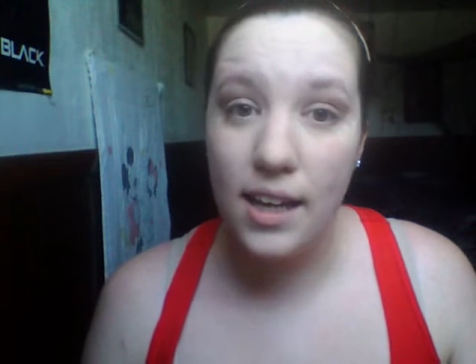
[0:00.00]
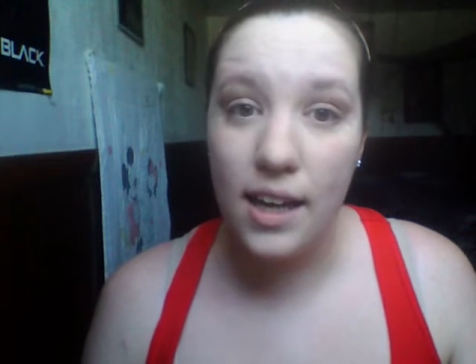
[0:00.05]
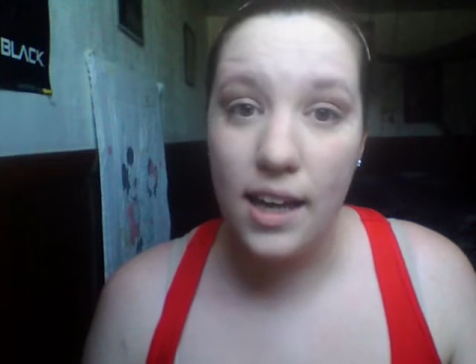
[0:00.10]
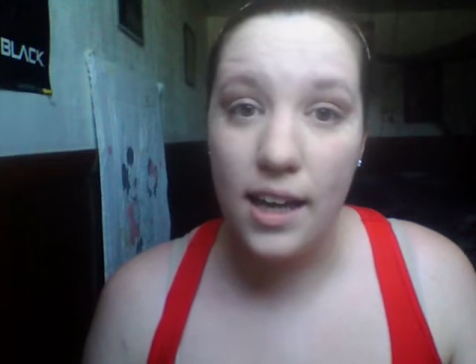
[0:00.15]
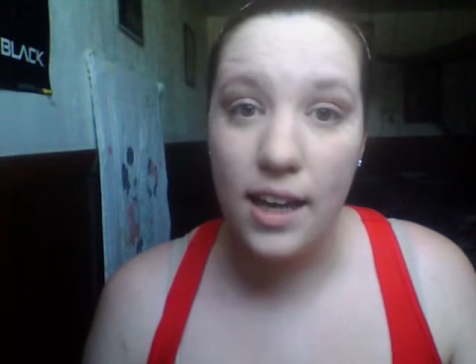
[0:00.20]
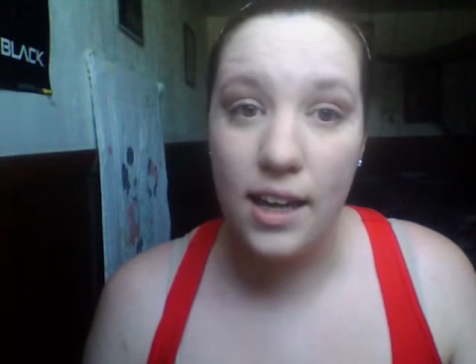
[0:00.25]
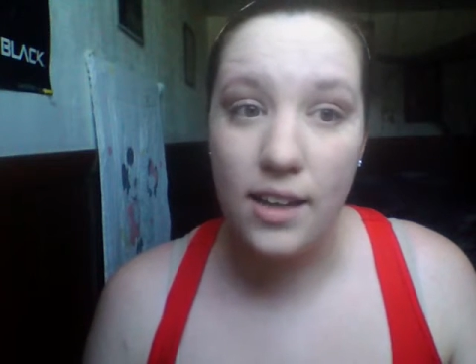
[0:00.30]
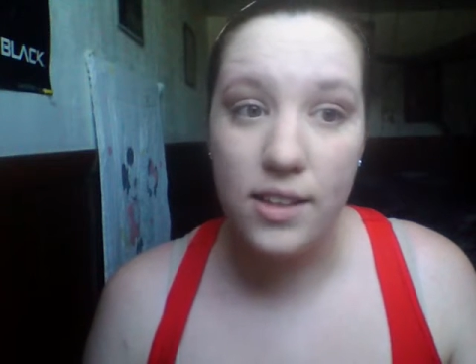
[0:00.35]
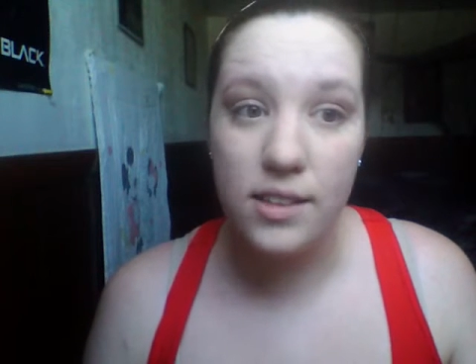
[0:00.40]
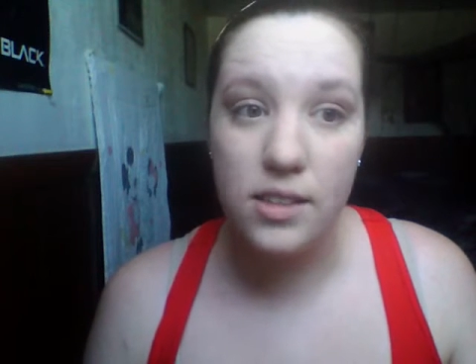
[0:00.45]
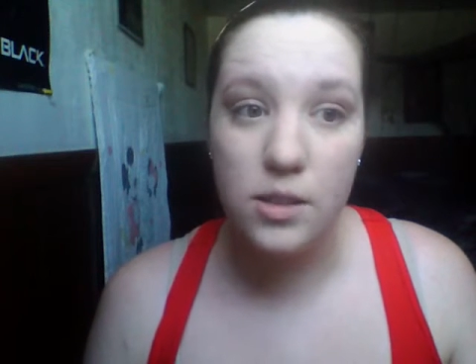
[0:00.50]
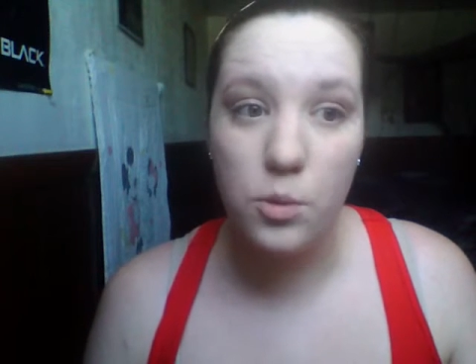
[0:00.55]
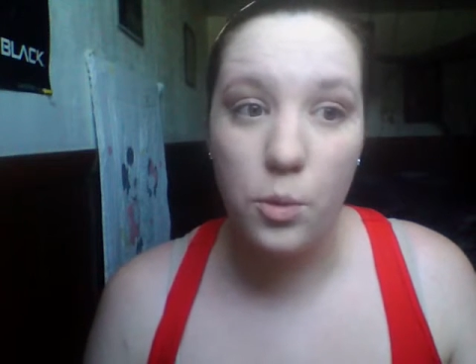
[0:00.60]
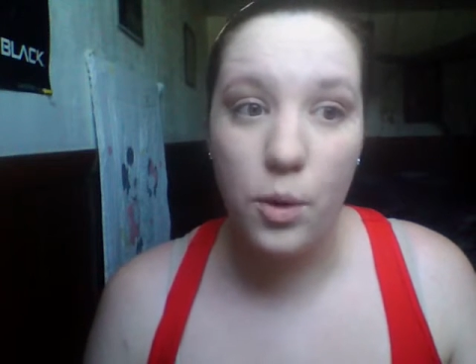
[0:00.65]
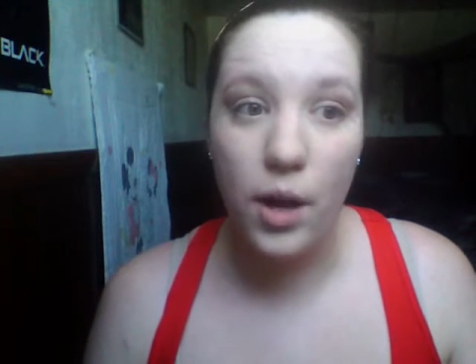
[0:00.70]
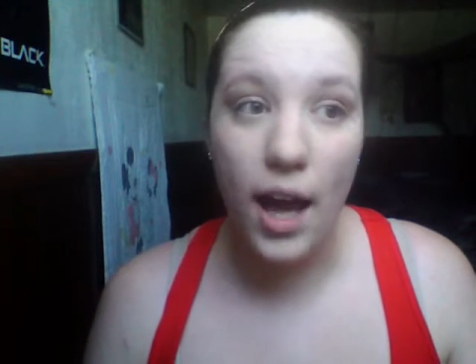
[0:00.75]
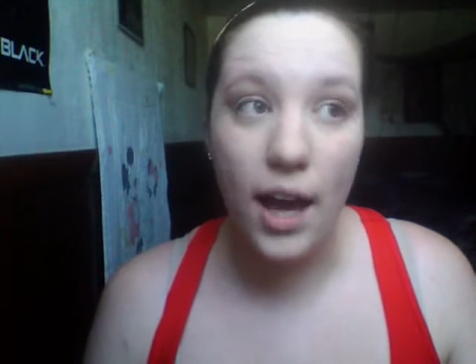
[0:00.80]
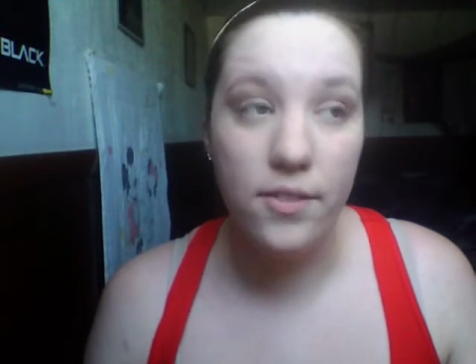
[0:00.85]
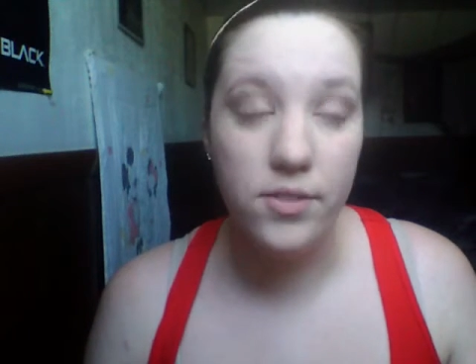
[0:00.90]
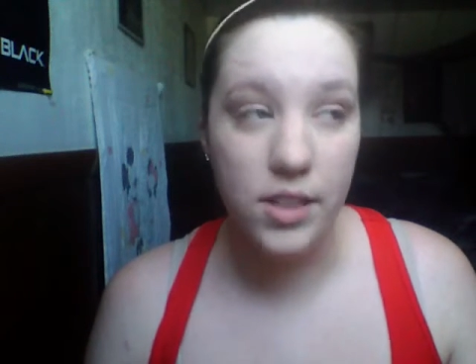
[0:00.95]
and this is
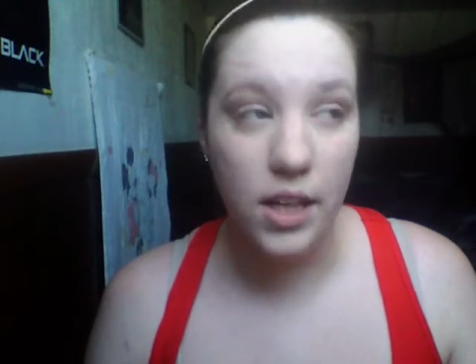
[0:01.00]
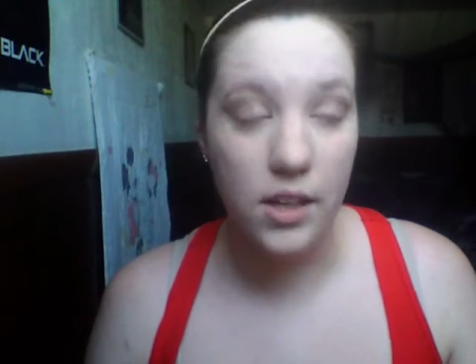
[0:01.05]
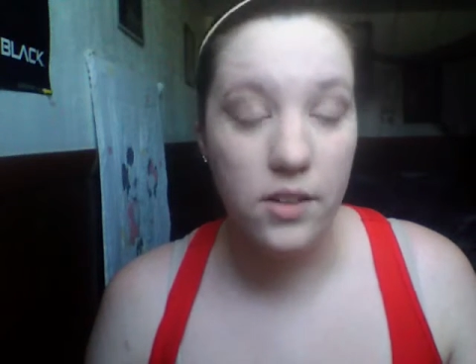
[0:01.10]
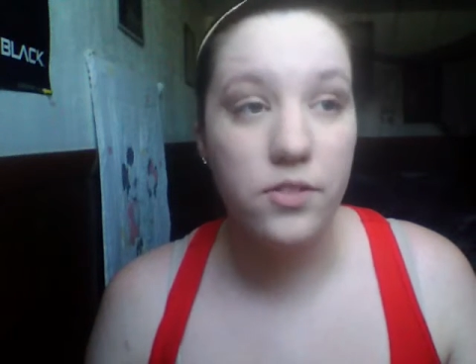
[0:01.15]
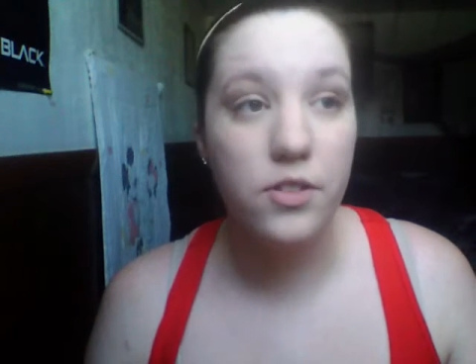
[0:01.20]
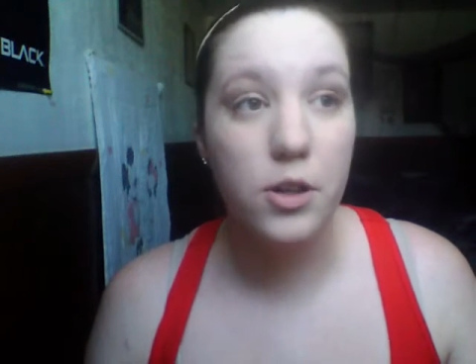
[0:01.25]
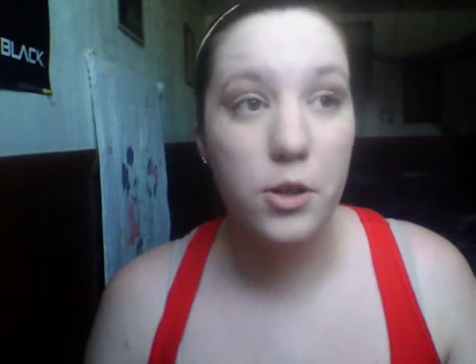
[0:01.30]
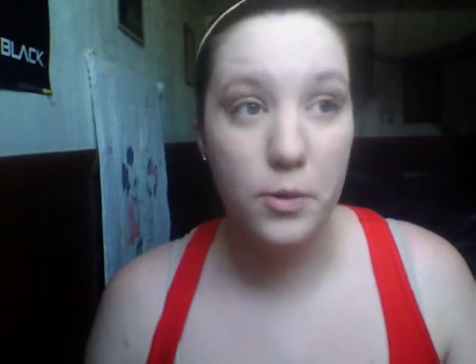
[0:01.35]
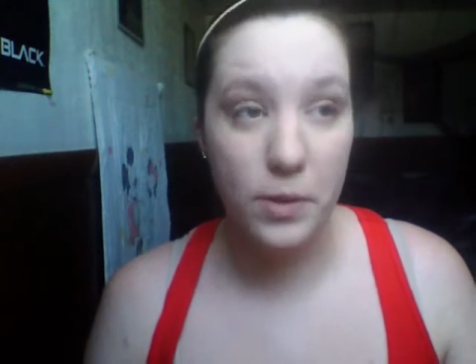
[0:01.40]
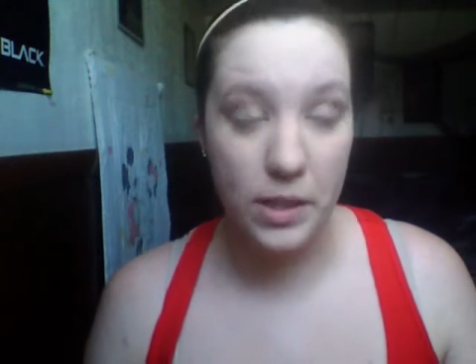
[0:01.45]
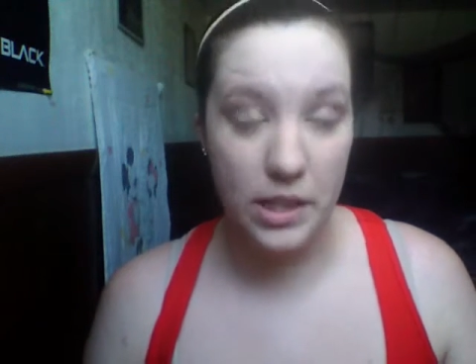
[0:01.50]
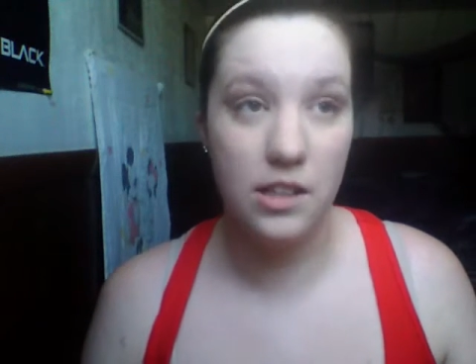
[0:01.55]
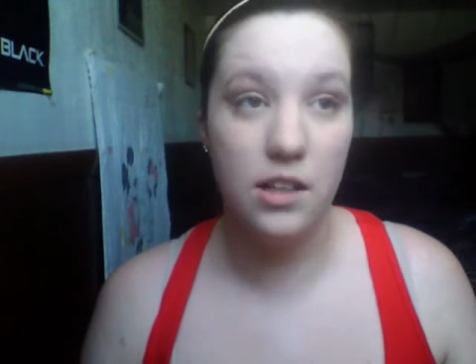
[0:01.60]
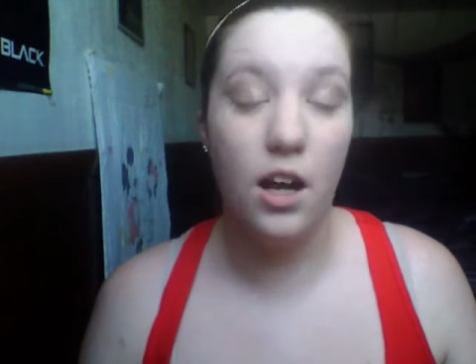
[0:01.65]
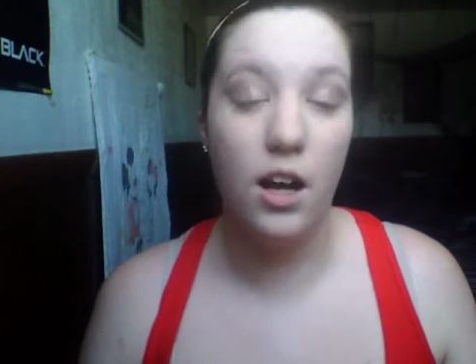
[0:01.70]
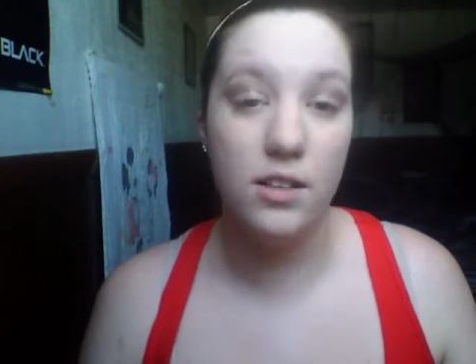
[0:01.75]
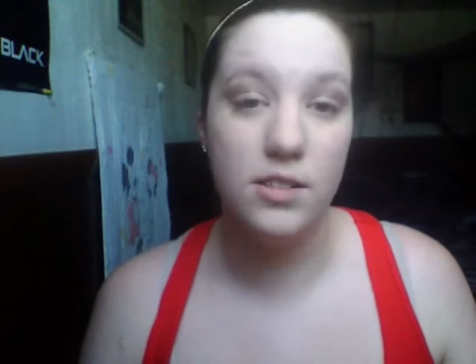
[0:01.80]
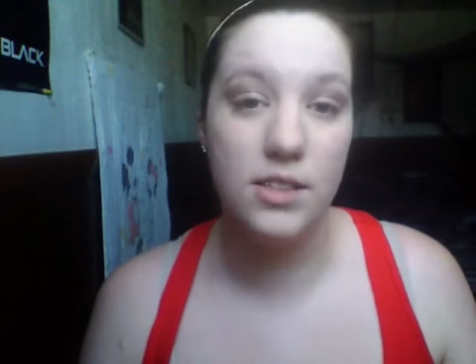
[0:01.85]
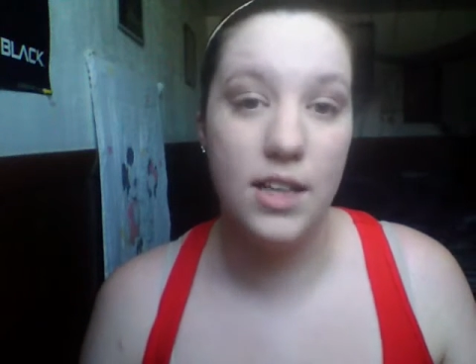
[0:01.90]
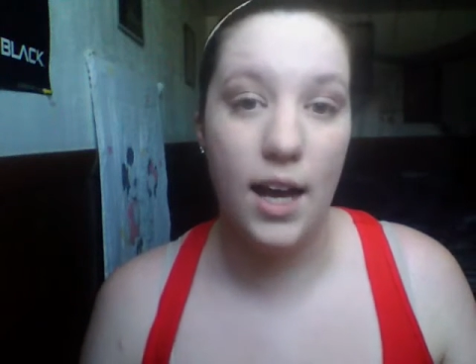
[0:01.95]
what I've done for a really
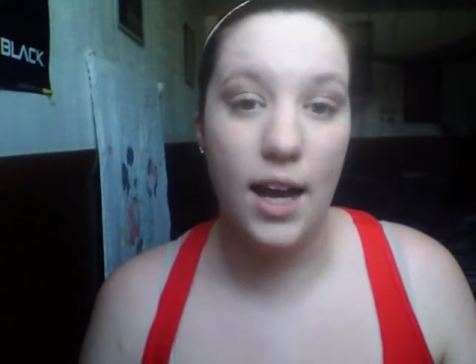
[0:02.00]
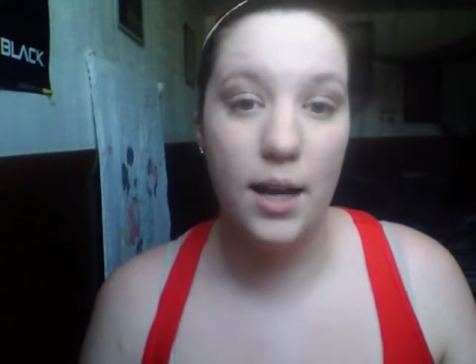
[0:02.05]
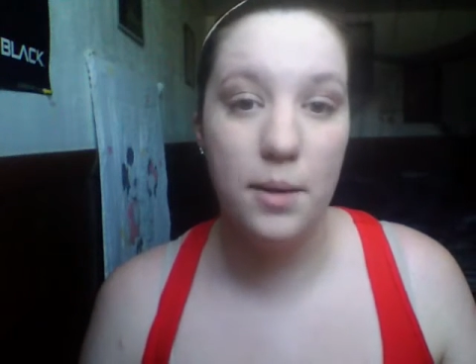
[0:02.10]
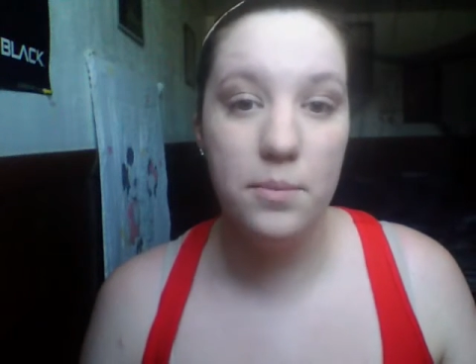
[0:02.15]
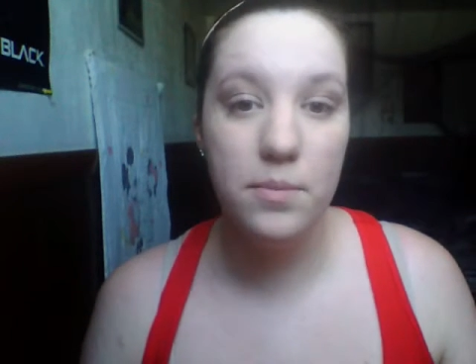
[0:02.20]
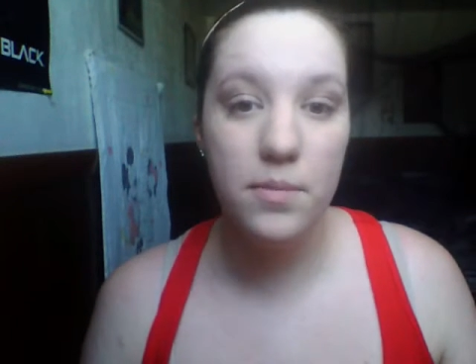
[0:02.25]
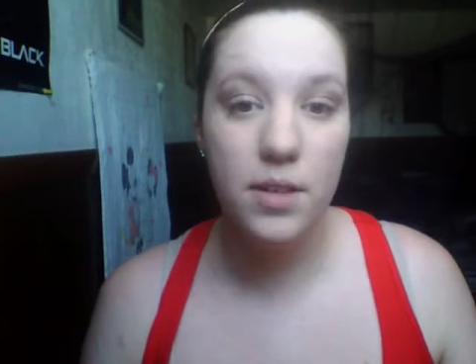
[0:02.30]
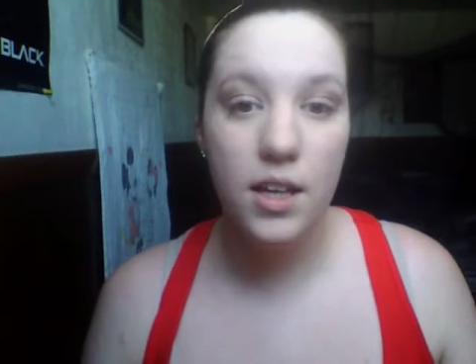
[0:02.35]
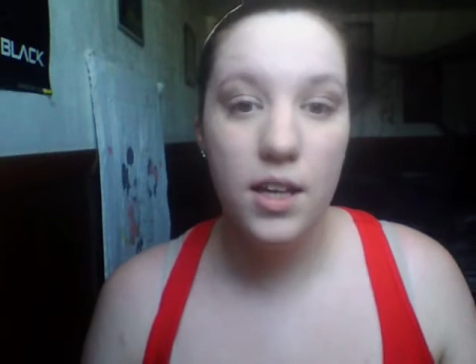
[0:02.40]
long time.